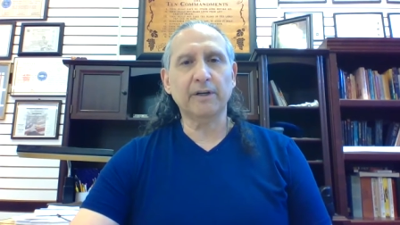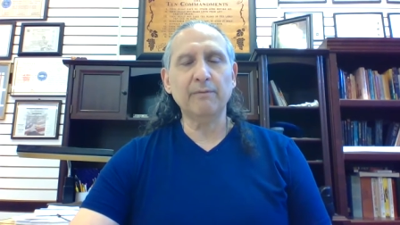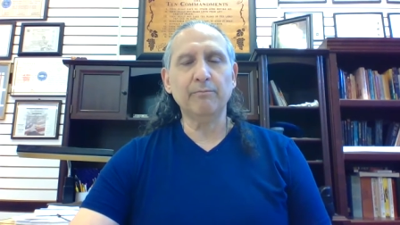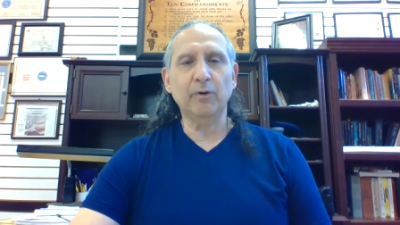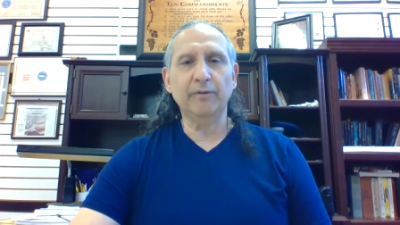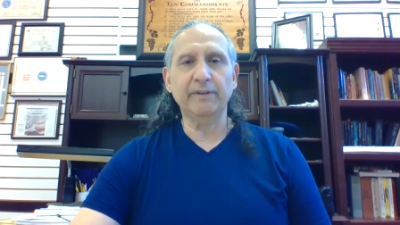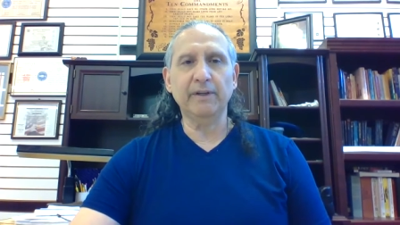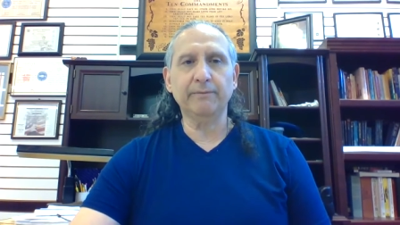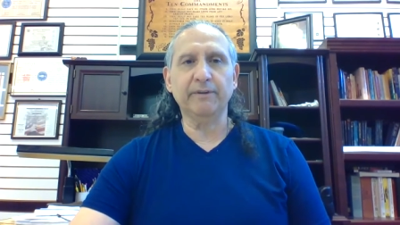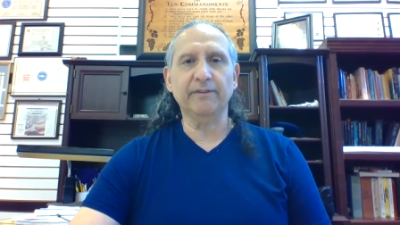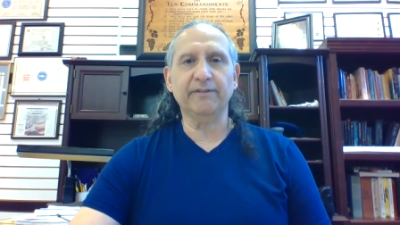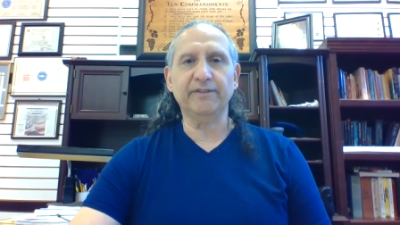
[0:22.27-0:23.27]
moving up
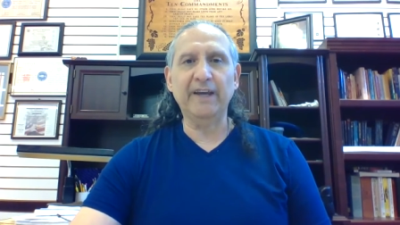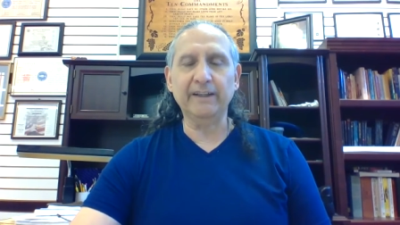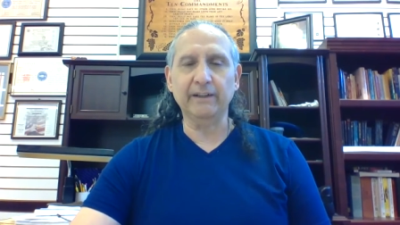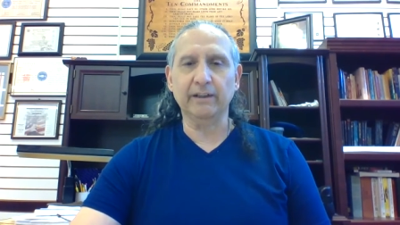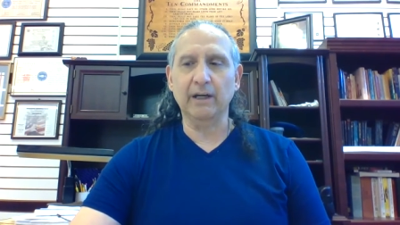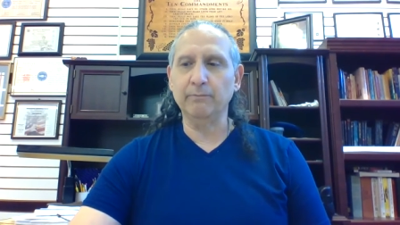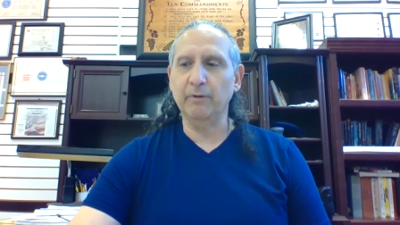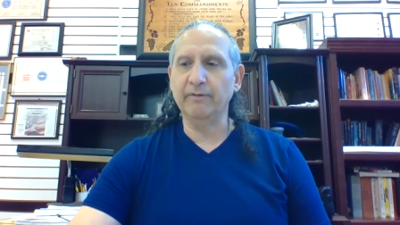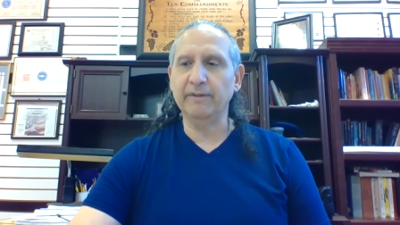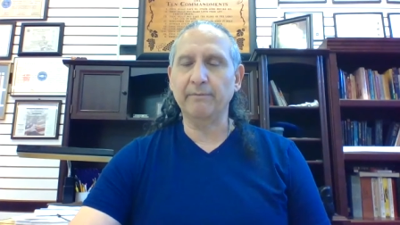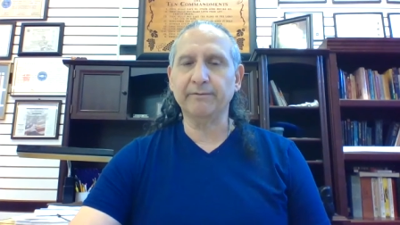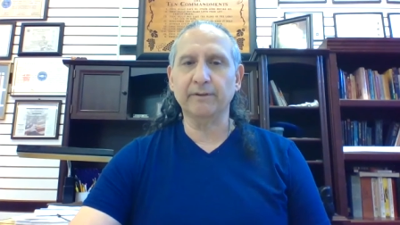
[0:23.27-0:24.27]
to second gup,
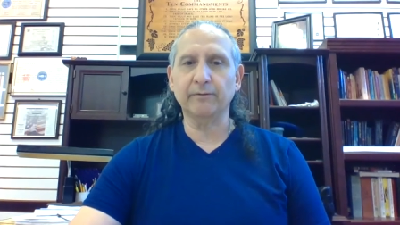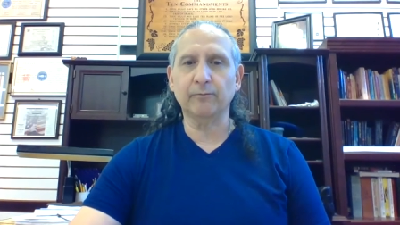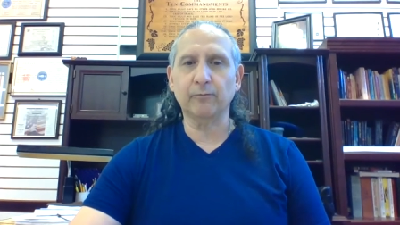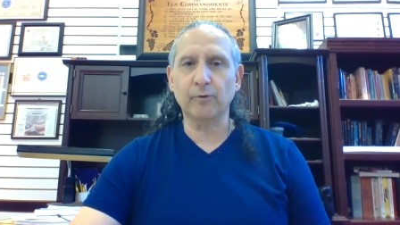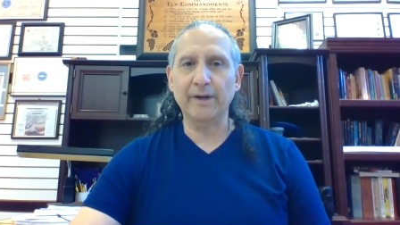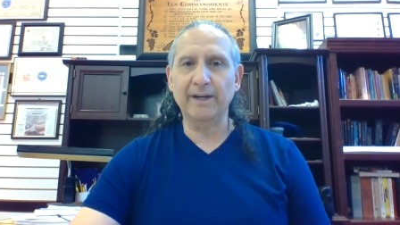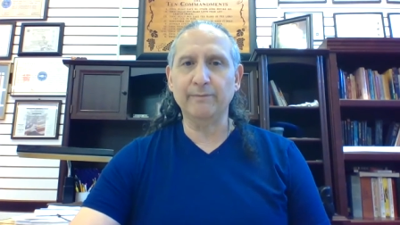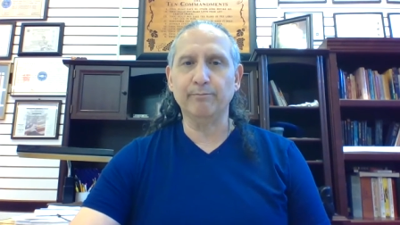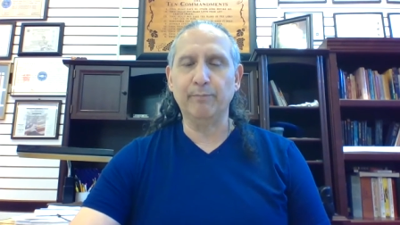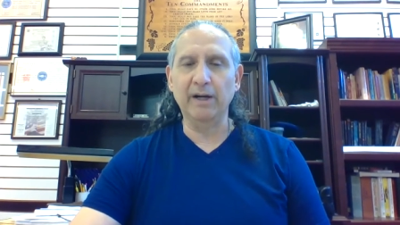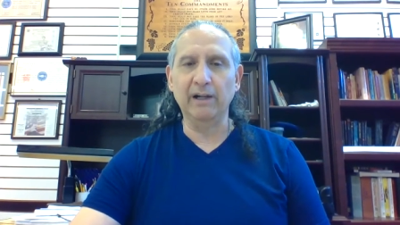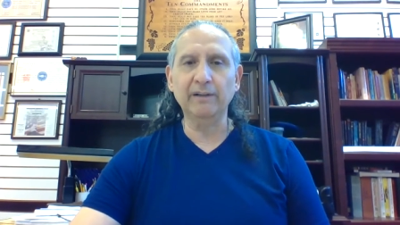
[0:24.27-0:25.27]
moving up to
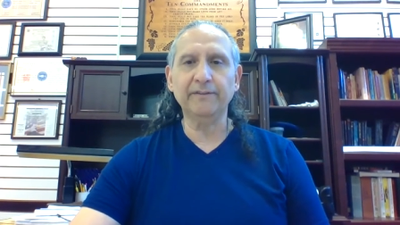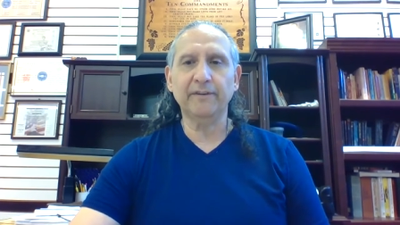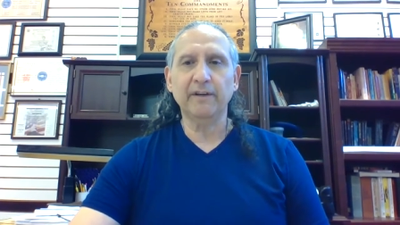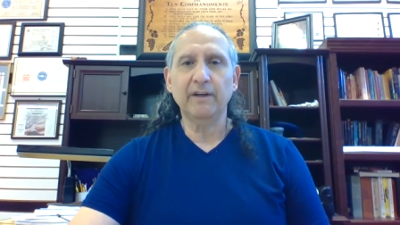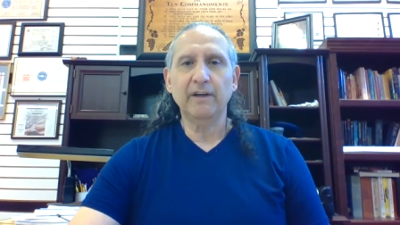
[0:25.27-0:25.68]
red belt.